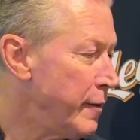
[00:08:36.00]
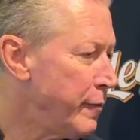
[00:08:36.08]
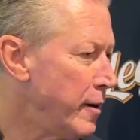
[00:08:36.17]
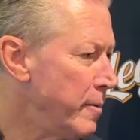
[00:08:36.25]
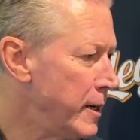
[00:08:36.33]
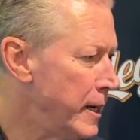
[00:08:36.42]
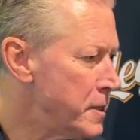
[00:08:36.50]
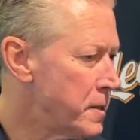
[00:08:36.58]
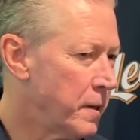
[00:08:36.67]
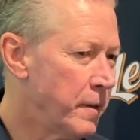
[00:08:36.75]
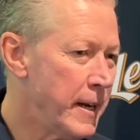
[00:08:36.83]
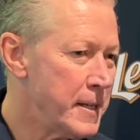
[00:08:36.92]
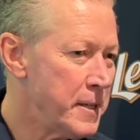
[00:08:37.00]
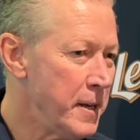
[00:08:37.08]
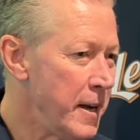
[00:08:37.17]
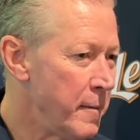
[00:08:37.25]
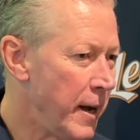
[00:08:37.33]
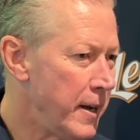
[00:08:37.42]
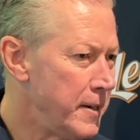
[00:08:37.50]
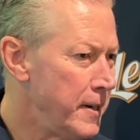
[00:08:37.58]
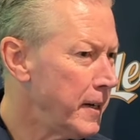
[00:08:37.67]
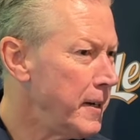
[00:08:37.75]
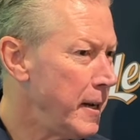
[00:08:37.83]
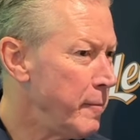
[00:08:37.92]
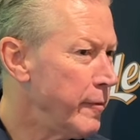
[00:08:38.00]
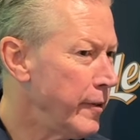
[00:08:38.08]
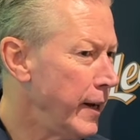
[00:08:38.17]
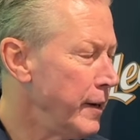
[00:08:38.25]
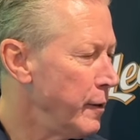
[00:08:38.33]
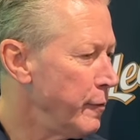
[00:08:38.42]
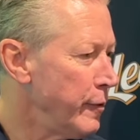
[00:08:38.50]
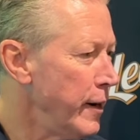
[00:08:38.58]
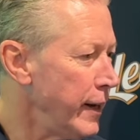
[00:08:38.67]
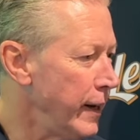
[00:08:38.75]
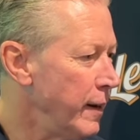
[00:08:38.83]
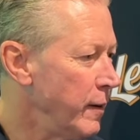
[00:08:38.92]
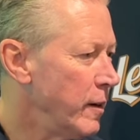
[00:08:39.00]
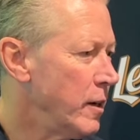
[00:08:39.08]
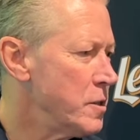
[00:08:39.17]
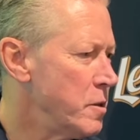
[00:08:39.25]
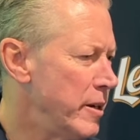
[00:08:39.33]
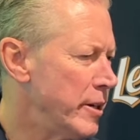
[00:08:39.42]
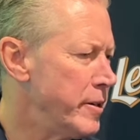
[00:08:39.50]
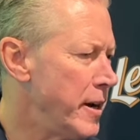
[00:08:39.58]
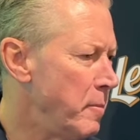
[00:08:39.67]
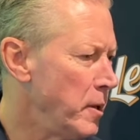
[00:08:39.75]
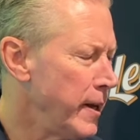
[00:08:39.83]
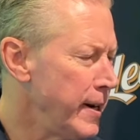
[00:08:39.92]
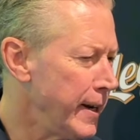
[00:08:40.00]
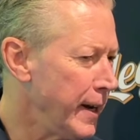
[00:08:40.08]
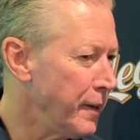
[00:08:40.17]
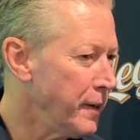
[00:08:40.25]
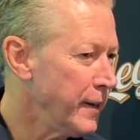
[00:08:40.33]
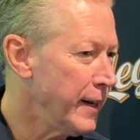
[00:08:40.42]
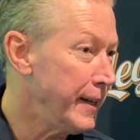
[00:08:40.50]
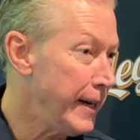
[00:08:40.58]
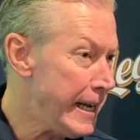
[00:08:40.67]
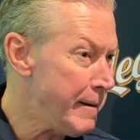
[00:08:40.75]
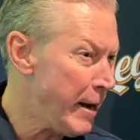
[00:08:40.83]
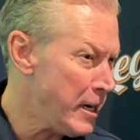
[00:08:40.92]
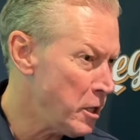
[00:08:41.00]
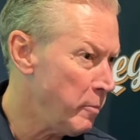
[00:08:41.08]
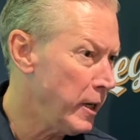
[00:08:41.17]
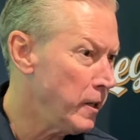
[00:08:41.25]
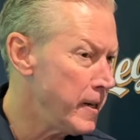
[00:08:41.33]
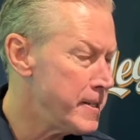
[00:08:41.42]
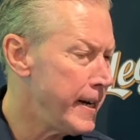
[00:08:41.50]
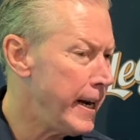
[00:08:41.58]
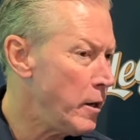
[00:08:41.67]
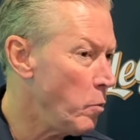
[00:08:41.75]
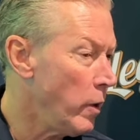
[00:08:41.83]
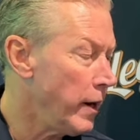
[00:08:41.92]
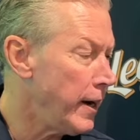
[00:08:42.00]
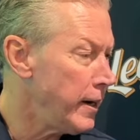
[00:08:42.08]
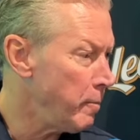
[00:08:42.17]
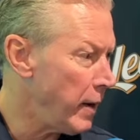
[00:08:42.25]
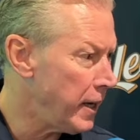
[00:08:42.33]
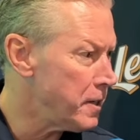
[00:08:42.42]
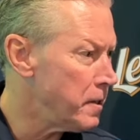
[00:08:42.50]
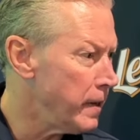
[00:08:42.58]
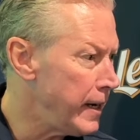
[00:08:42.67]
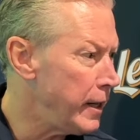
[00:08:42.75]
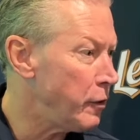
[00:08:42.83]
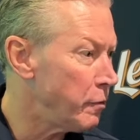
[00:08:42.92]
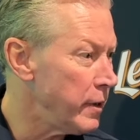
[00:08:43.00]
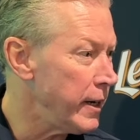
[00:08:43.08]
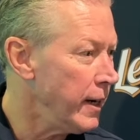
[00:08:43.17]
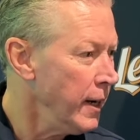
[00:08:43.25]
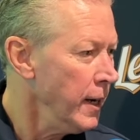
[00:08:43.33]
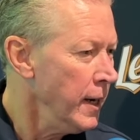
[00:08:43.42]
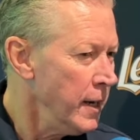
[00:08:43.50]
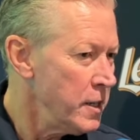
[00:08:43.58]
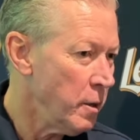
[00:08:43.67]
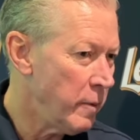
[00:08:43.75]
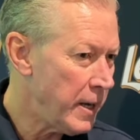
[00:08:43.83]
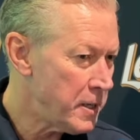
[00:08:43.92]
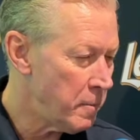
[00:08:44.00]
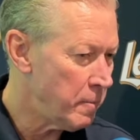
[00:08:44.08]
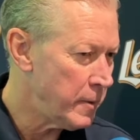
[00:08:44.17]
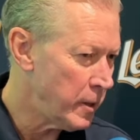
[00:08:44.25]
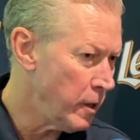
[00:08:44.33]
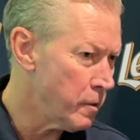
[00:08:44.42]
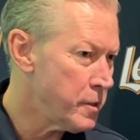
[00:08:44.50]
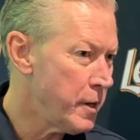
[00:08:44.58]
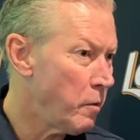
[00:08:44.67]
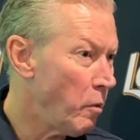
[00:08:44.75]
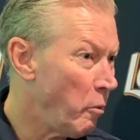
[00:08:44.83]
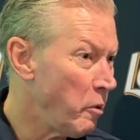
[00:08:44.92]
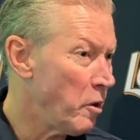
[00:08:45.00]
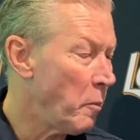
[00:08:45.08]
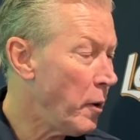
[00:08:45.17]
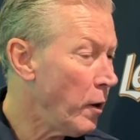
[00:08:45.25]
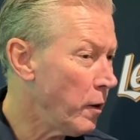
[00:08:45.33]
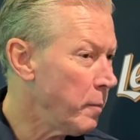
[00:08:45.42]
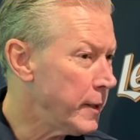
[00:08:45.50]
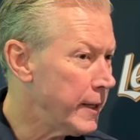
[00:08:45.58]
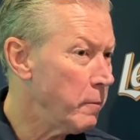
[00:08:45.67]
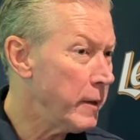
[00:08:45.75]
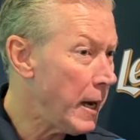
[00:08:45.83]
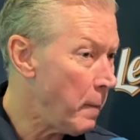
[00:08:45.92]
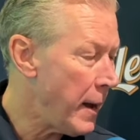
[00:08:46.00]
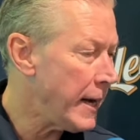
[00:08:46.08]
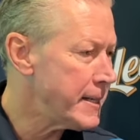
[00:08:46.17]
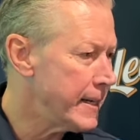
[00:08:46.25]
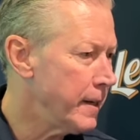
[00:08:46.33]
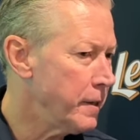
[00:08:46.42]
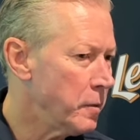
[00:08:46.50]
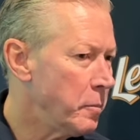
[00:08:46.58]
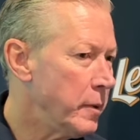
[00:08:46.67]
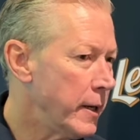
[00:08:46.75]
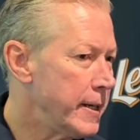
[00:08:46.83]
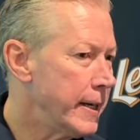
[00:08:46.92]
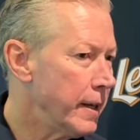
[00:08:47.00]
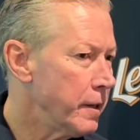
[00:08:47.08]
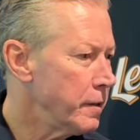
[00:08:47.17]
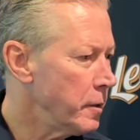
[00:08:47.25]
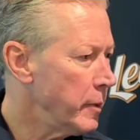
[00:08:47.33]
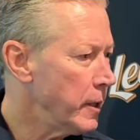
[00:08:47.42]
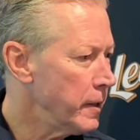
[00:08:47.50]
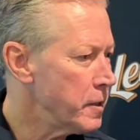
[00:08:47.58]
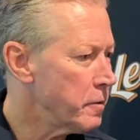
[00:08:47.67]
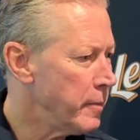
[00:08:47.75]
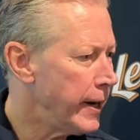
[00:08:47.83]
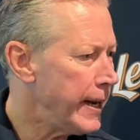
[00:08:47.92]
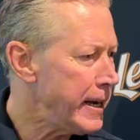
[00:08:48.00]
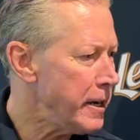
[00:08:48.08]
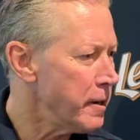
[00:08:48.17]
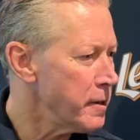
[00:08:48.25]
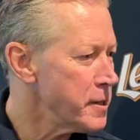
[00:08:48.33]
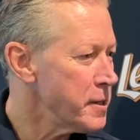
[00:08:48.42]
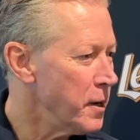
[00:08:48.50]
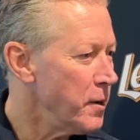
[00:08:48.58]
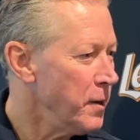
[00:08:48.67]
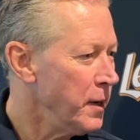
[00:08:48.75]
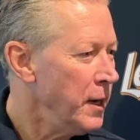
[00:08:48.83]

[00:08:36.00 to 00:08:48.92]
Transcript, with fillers: Freeman hits the grand slam, I had nicknamed Fernando Freddie because we were in Double-A together, and then he made it to the big leagues in '81. I didn't make it till '83, so we had some years there where we were apart, but then we got back together and played together in the big leagues for about 8 years. So